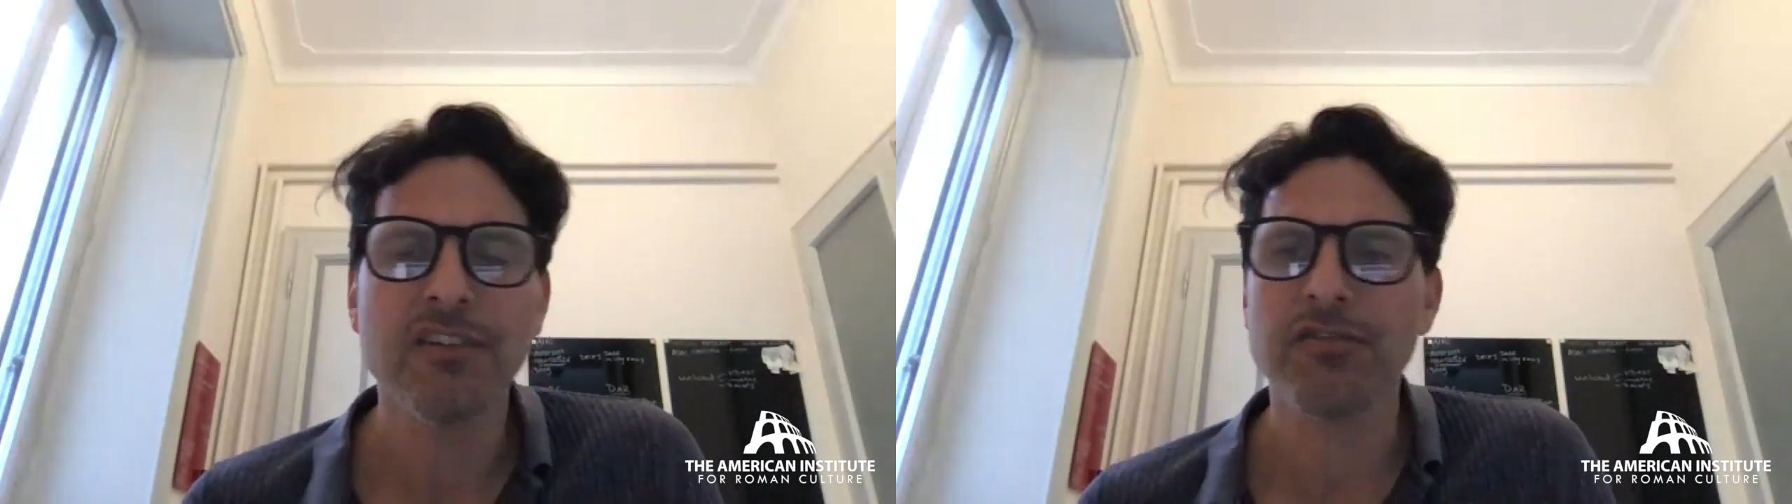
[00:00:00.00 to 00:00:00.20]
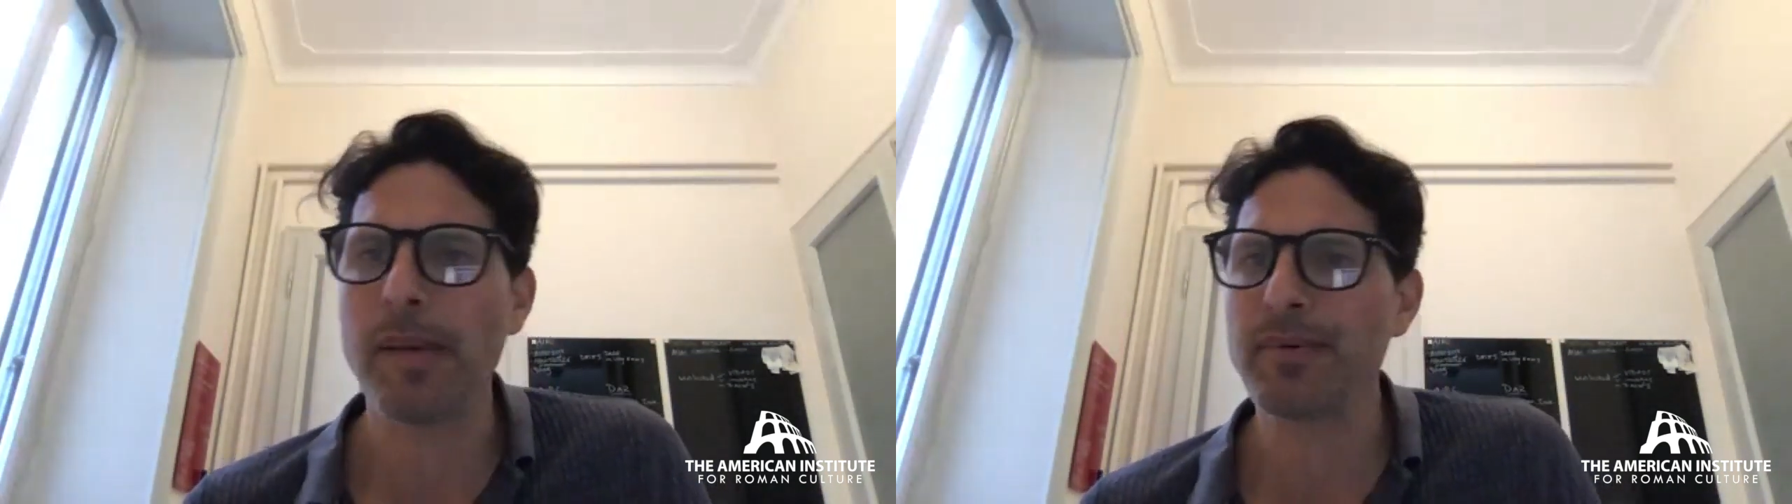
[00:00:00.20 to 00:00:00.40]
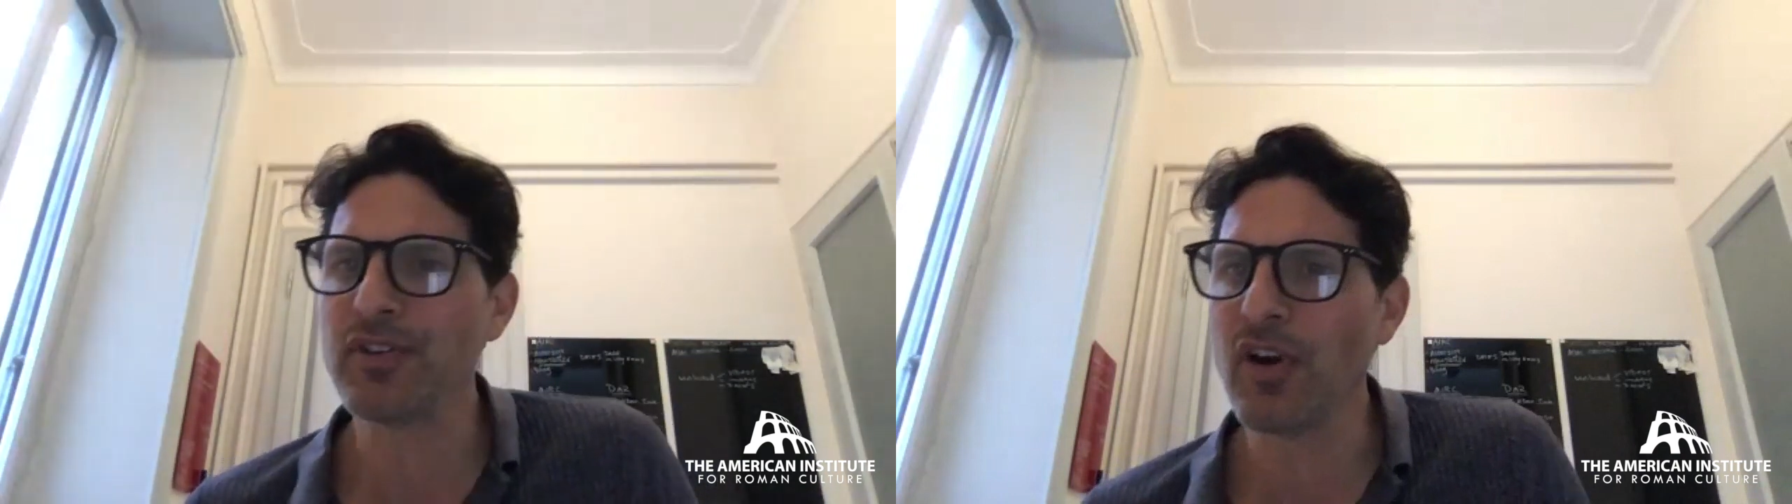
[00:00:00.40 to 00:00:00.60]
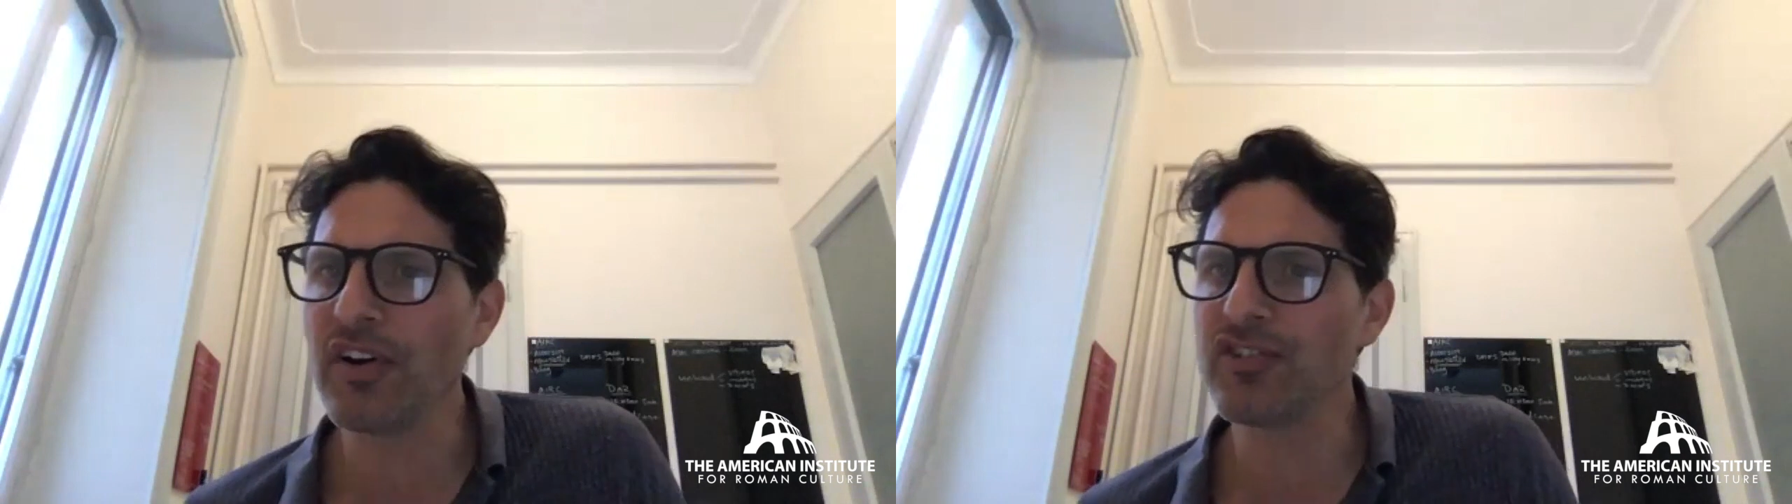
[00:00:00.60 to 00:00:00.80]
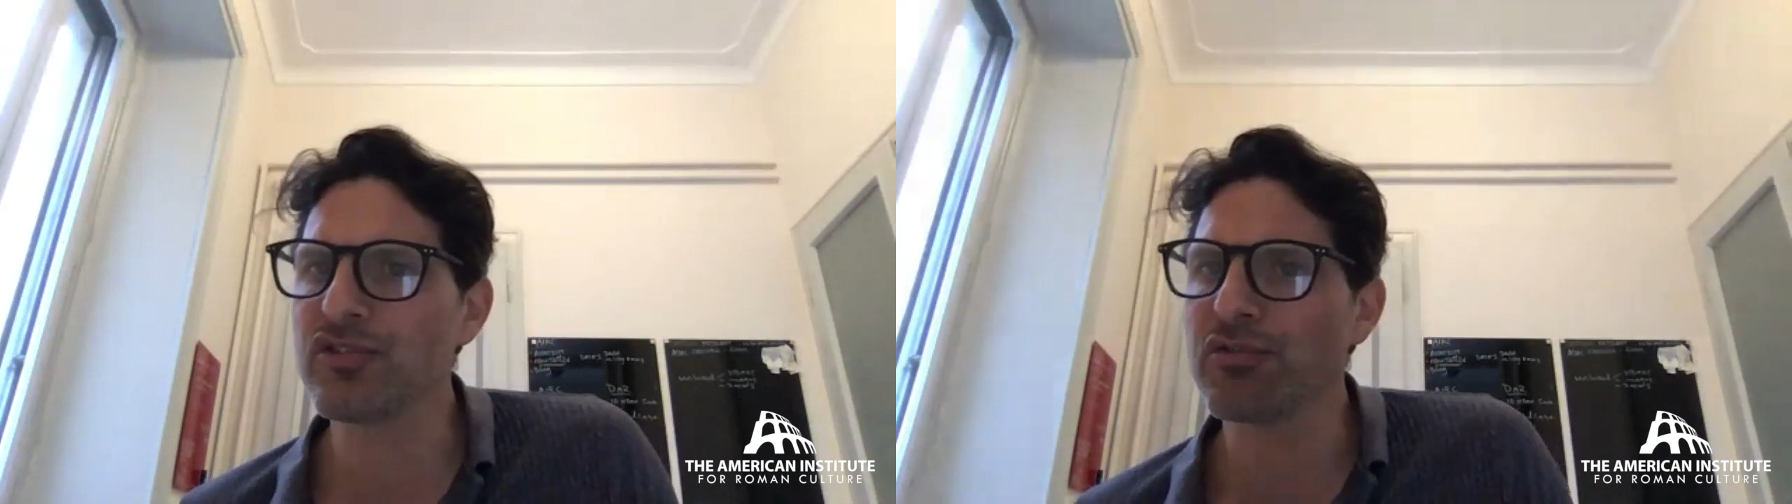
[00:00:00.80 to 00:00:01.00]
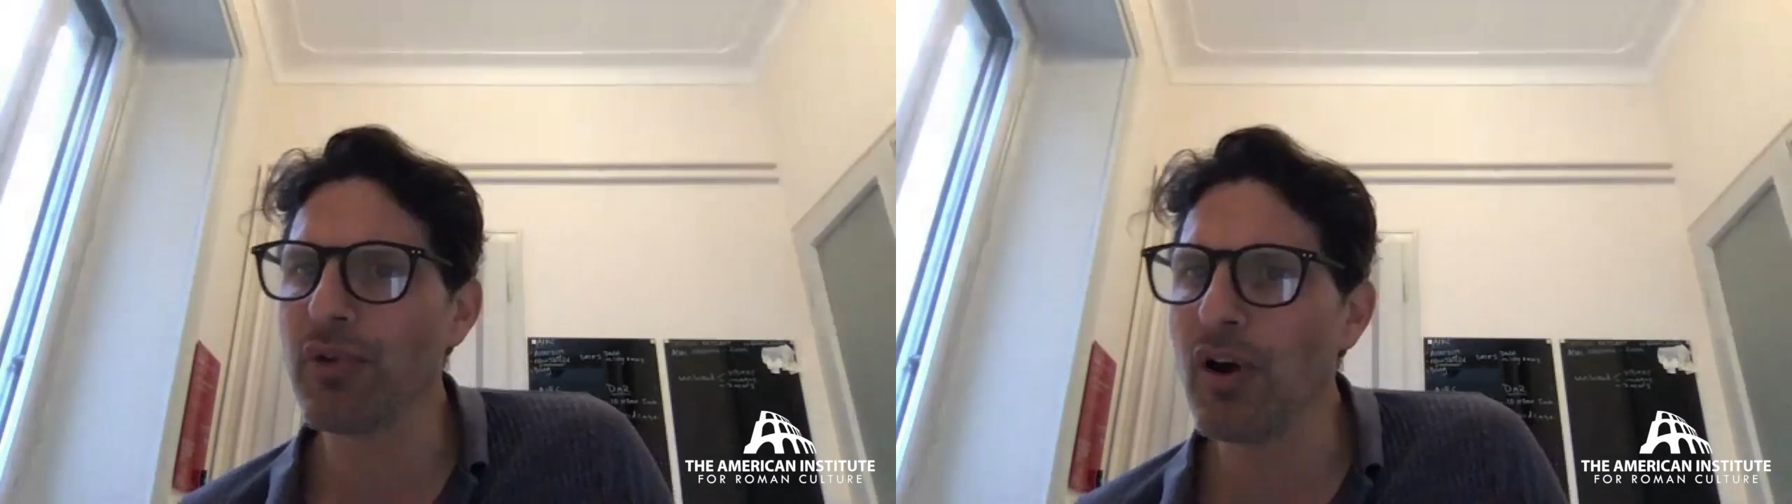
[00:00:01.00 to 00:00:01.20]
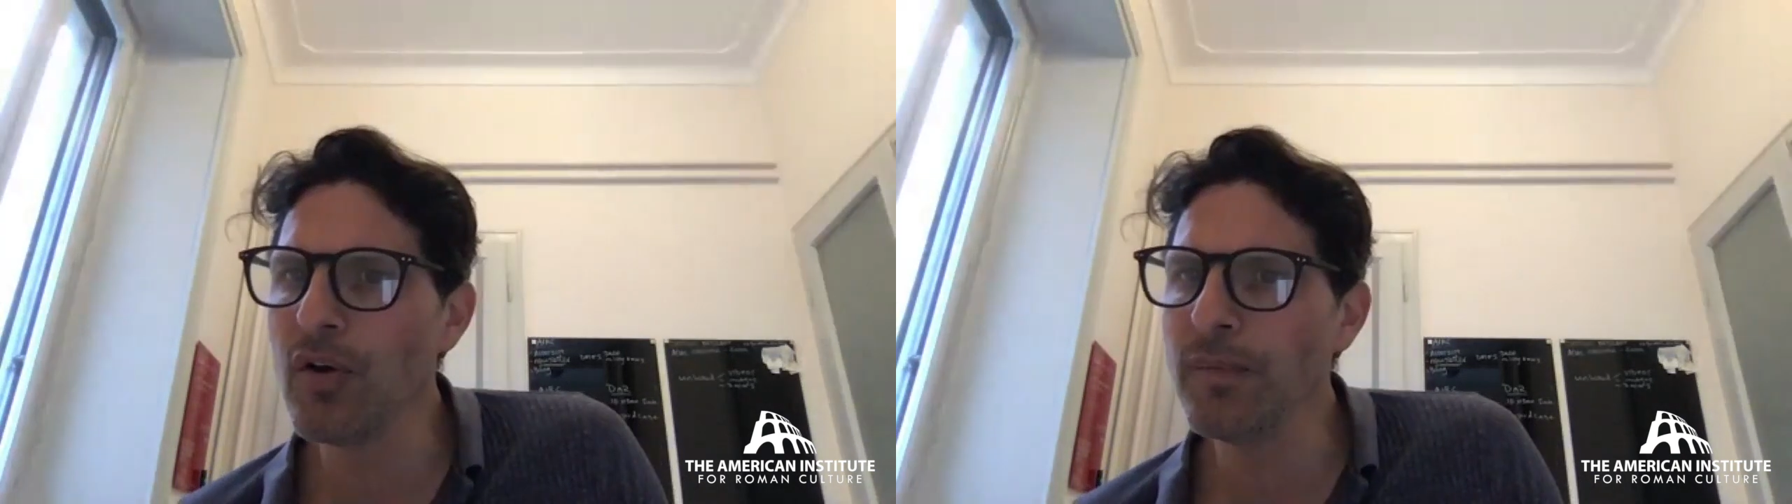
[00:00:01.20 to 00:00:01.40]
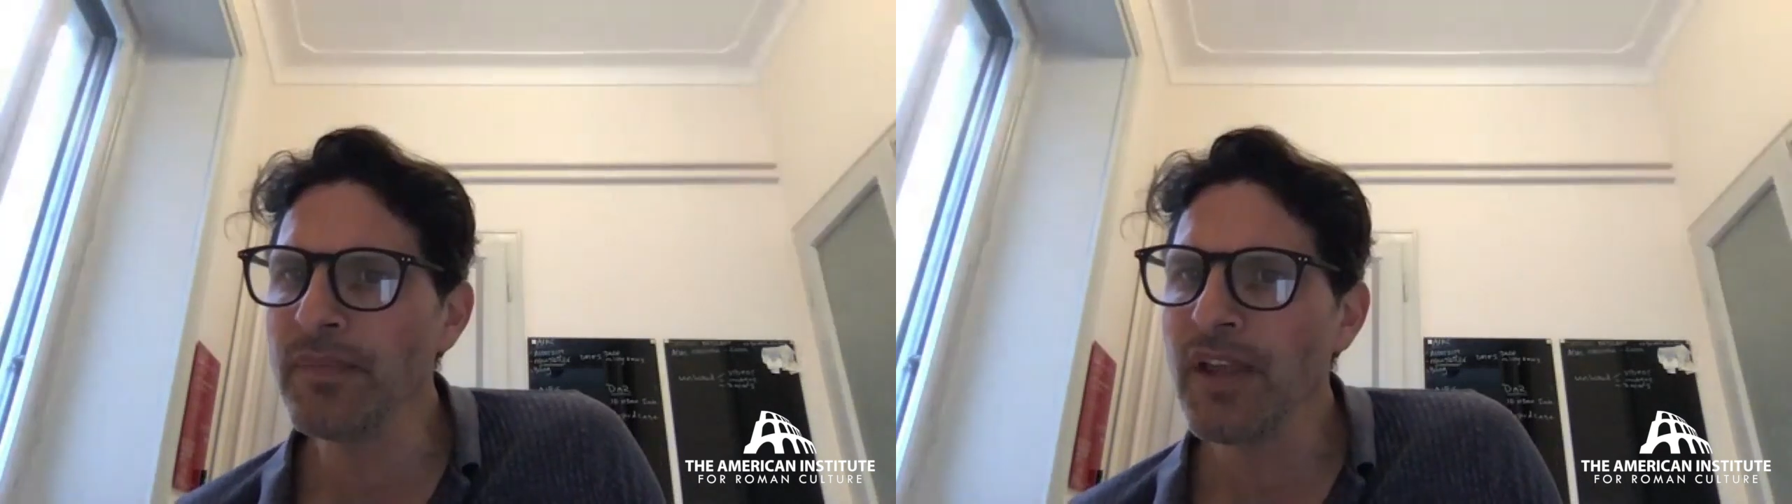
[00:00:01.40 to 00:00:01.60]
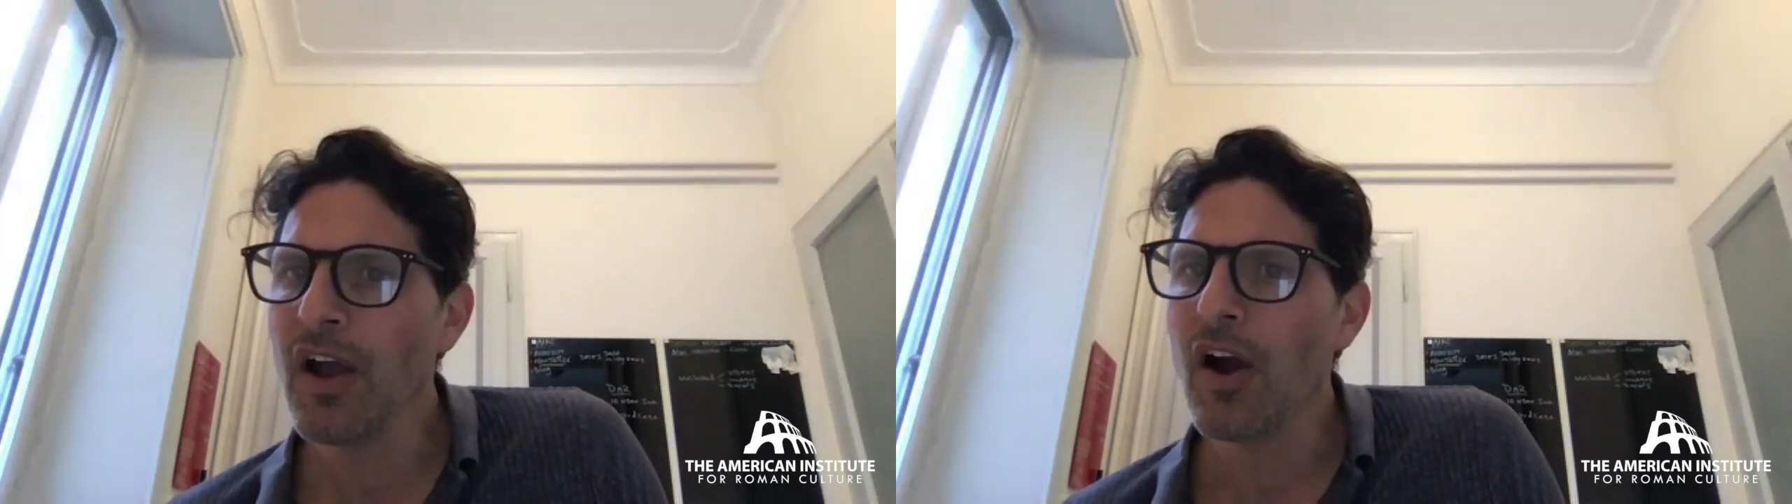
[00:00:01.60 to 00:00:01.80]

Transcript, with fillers: from Epidaurus to Rome.